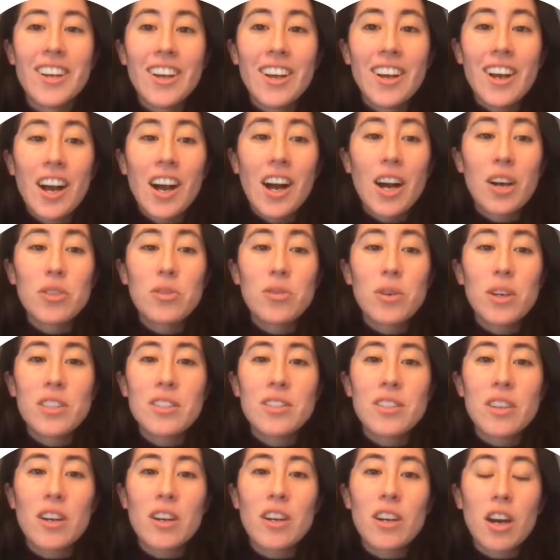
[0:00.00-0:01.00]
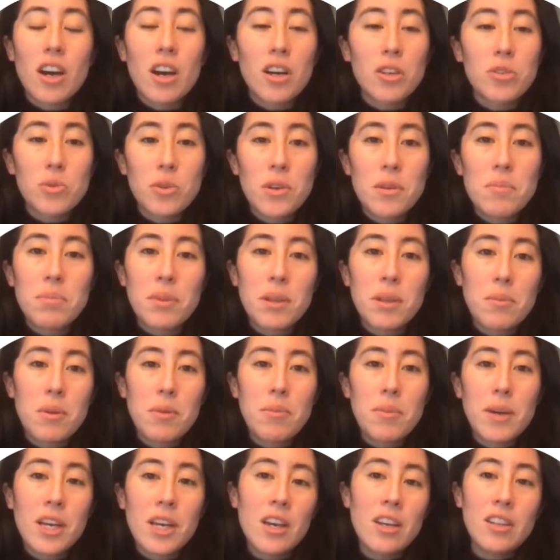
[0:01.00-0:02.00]
How do I start? How do I
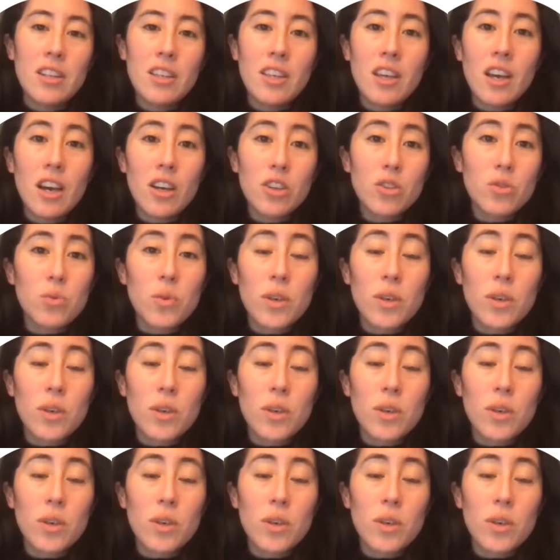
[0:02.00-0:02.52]
implement my ideas?